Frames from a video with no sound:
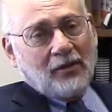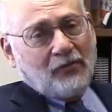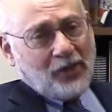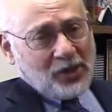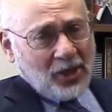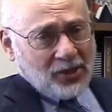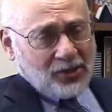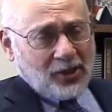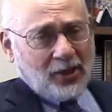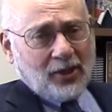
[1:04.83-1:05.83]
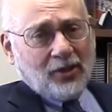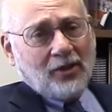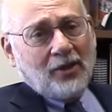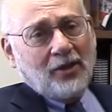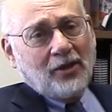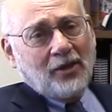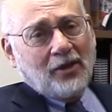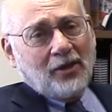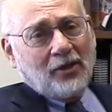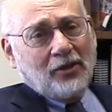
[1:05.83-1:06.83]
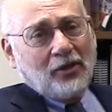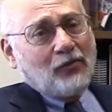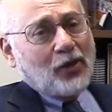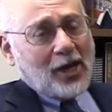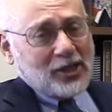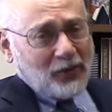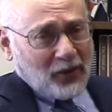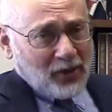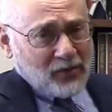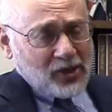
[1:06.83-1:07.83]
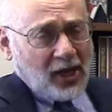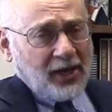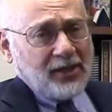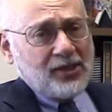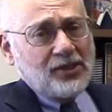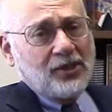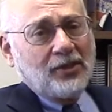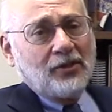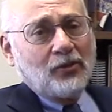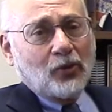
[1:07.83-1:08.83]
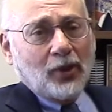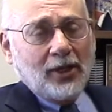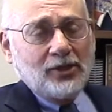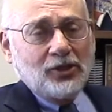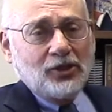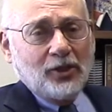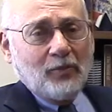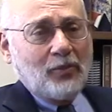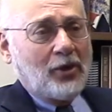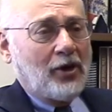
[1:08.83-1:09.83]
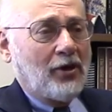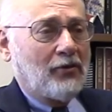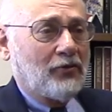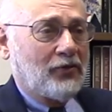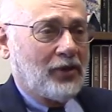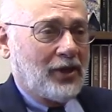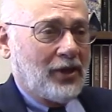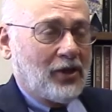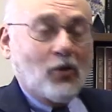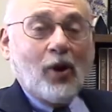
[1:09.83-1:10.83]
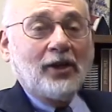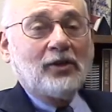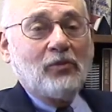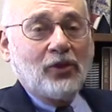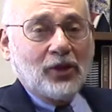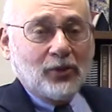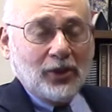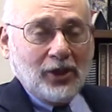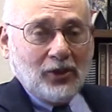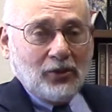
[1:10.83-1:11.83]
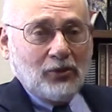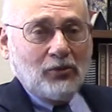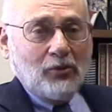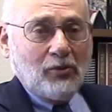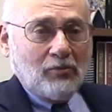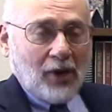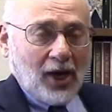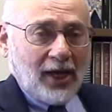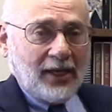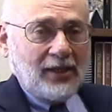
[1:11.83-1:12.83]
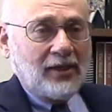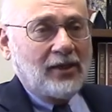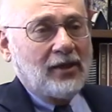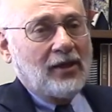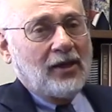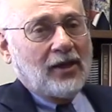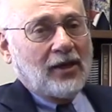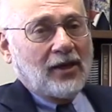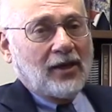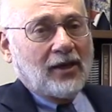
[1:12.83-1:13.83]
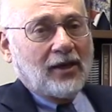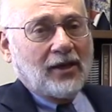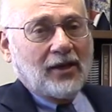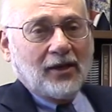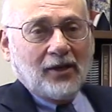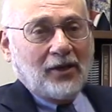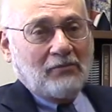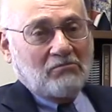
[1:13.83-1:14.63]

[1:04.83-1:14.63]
physics, in the philosophy of science, in the relationship of quantum theory to mind, uh,